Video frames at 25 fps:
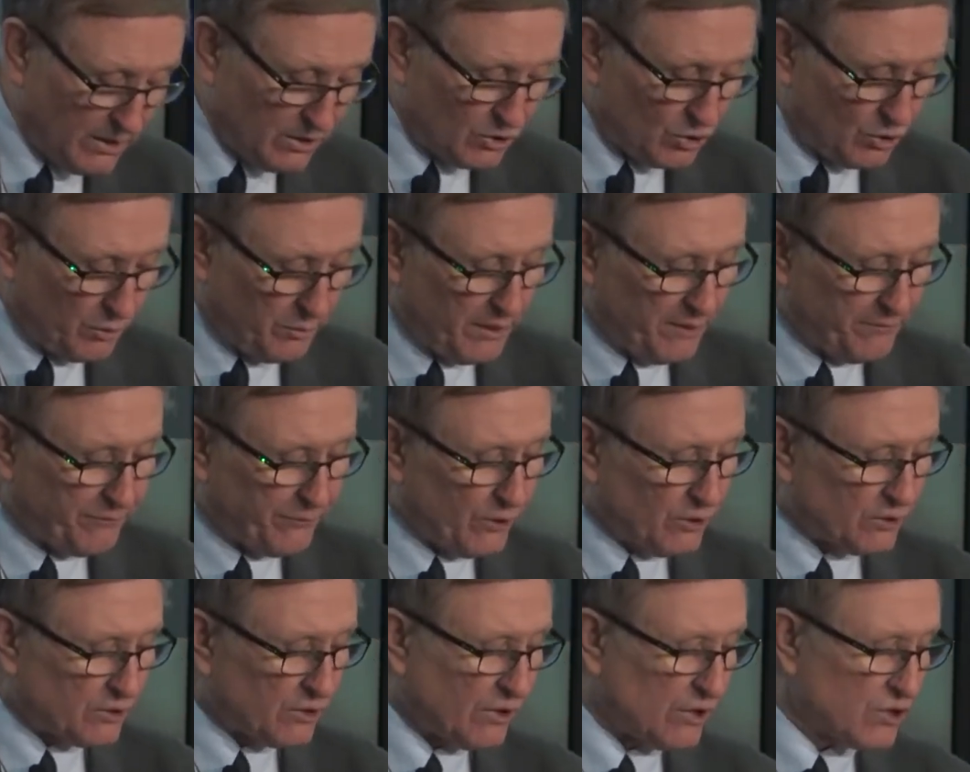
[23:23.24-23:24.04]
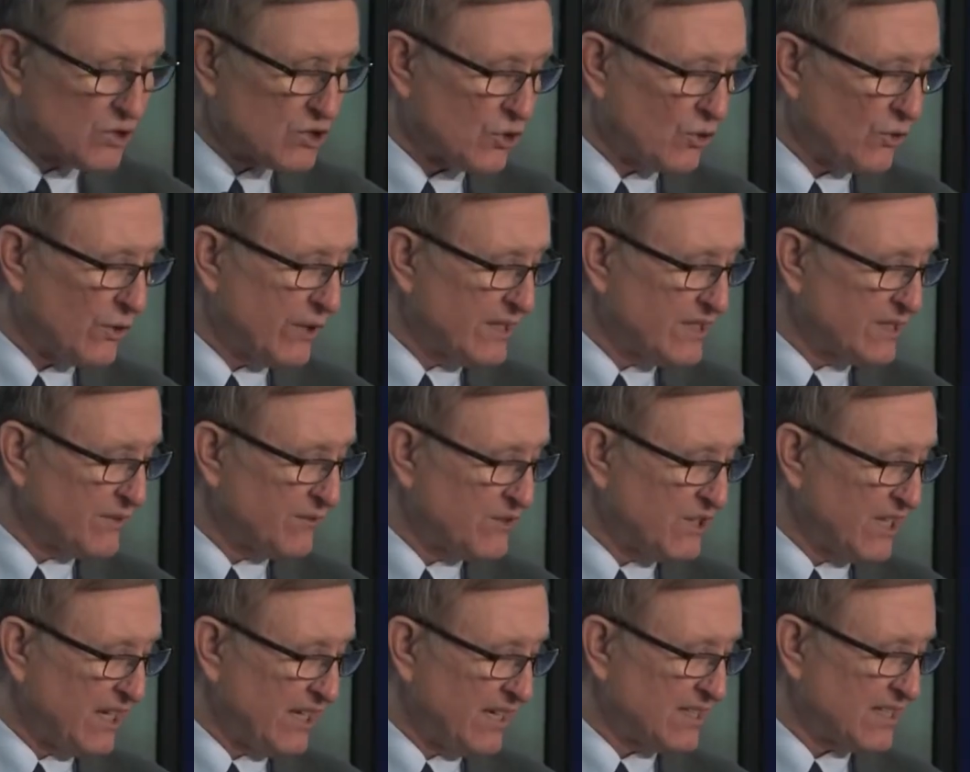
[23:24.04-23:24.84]
to refer to the stories
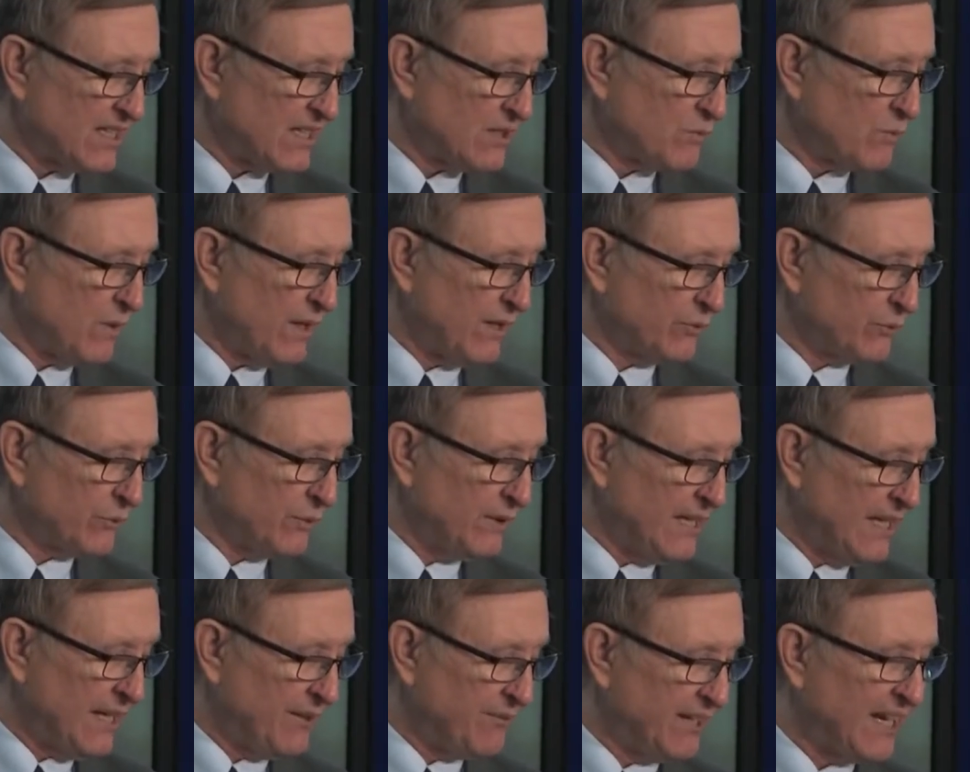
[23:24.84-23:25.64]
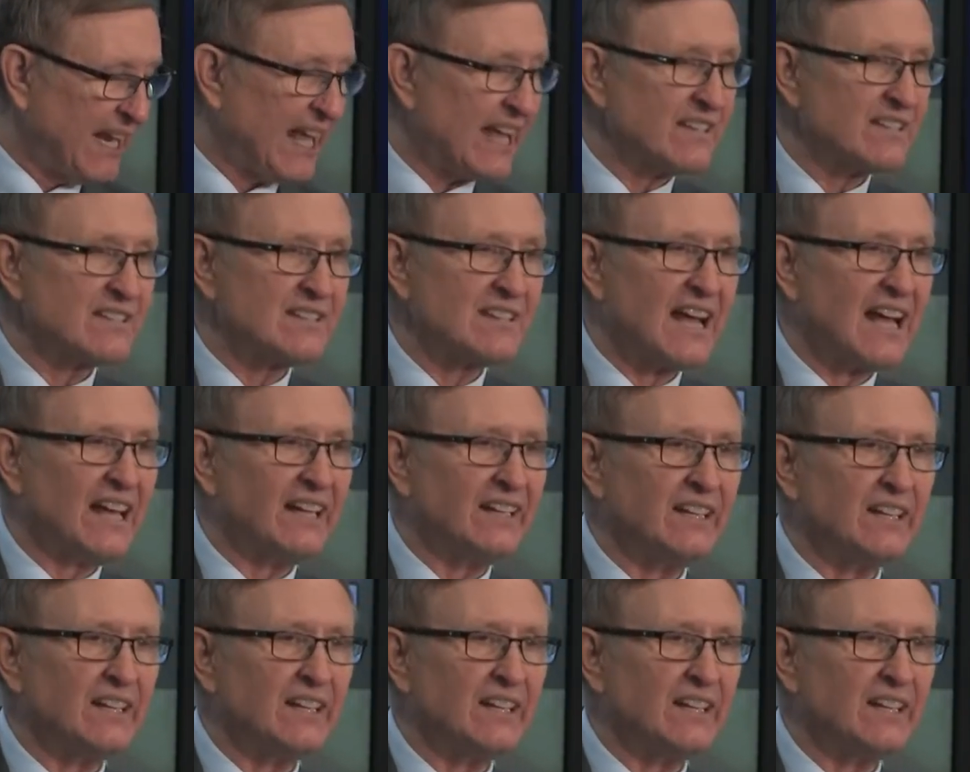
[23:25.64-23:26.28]
of Genesis 1 through 11 as non